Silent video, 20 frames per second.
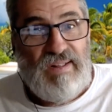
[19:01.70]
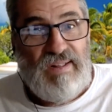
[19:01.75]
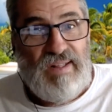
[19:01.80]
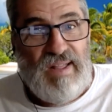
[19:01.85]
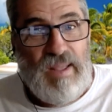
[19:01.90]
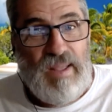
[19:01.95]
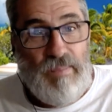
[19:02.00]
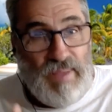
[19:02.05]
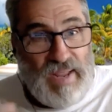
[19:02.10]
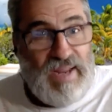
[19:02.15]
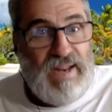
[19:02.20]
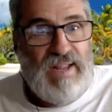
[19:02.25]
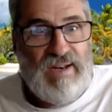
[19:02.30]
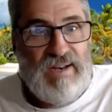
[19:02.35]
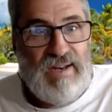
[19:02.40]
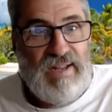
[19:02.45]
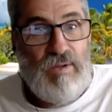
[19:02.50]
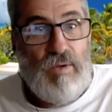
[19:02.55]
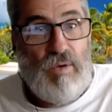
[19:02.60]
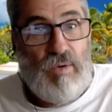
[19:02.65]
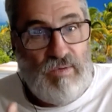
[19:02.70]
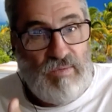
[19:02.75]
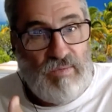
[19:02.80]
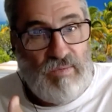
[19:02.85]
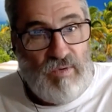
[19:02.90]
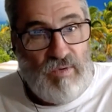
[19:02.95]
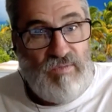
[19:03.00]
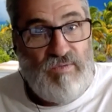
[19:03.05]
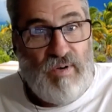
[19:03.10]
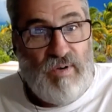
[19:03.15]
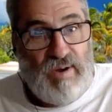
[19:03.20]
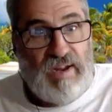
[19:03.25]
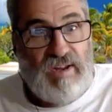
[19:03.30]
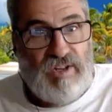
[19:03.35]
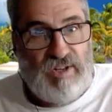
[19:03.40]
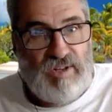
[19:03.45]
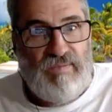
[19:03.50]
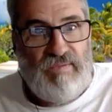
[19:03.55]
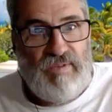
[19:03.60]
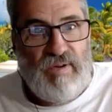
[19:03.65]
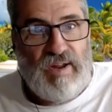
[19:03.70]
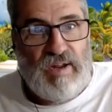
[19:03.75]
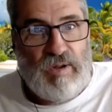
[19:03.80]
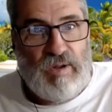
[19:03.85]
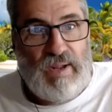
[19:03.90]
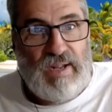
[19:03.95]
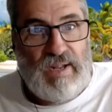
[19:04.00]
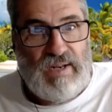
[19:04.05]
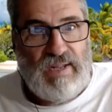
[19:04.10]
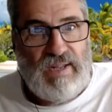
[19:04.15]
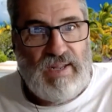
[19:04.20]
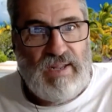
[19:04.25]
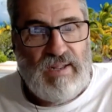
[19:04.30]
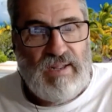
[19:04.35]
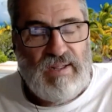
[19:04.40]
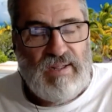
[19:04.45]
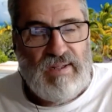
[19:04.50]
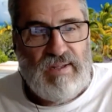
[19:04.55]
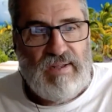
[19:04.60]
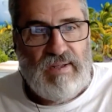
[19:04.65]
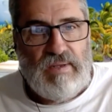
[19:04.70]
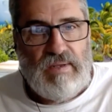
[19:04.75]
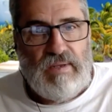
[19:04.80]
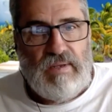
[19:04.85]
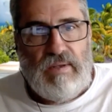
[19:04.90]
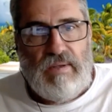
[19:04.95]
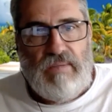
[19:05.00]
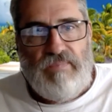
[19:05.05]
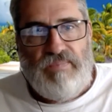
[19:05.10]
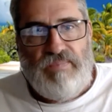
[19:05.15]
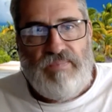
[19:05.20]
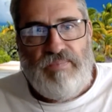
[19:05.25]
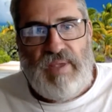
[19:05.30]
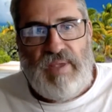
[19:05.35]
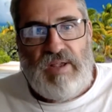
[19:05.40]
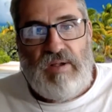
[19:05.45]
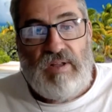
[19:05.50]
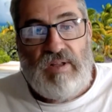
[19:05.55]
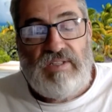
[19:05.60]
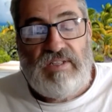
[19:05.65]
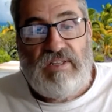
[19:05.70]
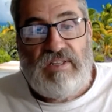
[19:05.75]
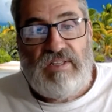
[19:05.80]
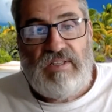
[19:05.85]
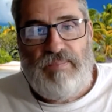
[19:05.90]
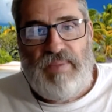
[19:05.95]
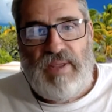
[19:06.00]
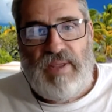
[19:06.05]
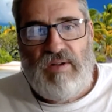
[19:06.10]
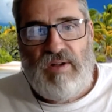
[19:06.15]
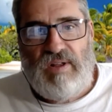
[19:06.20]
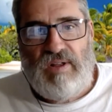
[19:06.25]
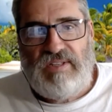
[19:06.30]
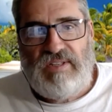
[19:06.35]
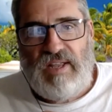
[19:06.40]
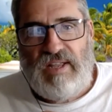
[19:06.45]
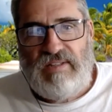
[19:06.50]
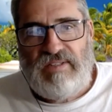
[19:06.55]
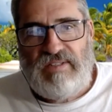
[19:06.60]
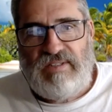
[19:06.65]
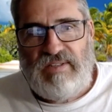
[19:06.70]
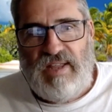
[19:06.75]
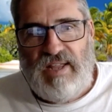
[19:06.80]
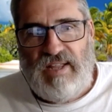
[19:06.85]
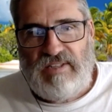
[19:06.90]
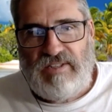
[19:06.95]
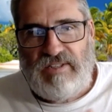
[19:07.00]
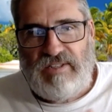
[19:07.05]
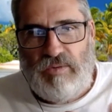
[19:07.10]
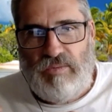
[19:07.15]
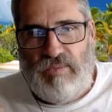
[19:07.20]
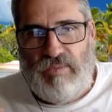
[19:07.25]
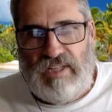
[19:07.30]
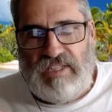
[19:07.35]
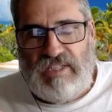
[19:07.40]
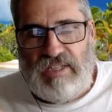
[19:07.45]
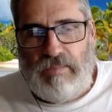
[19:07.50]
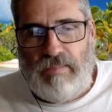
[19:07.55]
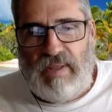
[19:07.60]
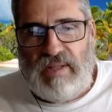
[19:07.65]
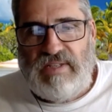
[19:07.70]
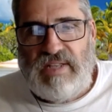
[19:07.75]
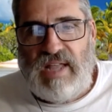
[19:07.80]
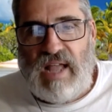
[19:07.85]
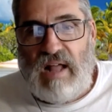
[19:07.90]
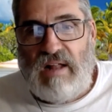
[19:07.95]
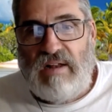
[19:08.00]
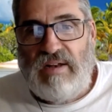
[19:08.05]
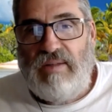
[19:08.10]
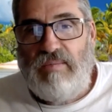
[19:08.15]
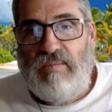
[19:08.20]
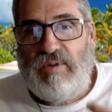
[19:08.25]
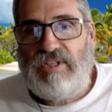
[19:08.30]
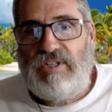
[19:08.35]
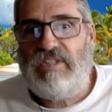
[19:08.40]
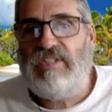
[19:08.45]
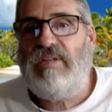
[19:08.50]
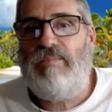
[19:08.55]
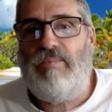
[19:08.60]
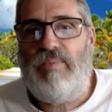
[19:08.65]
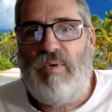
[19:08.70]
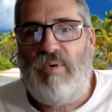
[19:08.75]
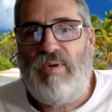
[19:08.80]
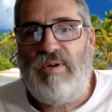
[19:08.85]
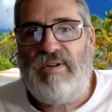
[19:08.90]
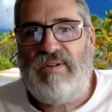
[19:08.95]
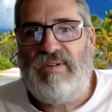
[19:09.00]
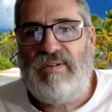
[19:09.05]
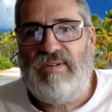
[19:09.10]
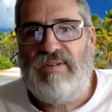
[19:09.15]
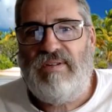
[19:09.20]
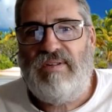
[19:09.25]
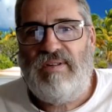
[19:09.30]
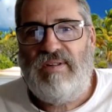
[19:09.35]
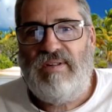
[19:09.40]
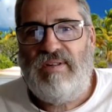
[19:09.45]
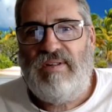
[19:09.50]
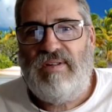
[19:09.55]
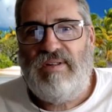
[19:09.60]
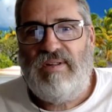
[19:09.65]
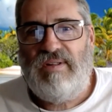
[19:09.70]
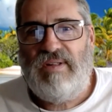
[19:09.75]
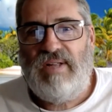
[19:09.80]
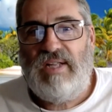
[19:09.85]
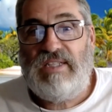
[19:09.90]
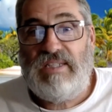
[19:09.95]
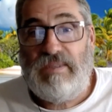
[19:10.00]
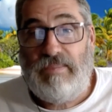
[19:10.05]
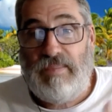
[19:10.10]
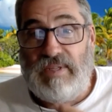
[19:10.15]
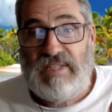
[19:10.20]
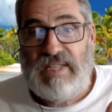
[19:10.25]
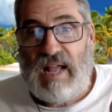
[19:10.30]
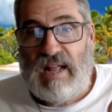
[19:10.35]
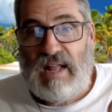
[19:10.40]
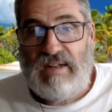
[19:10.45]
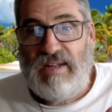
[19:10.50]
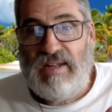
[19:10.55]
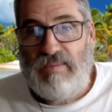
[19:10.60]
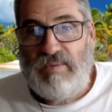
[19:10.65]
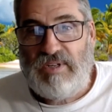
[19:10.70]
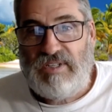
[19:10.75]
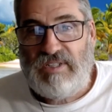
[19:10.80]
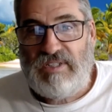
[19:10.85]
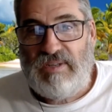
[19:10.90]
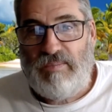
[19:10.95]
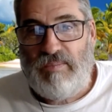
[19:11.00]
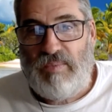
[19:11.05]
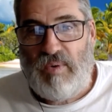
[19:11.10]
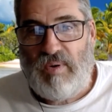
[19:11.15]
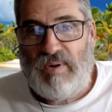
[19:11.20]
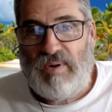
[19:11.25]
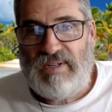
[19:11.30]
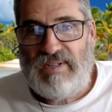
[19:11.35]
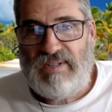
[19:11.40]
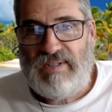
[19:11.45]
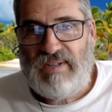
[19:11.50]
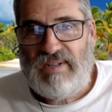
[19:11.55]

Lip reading: immediately or very very quickly, because it's the mentality which is important. It's the mentality which is important.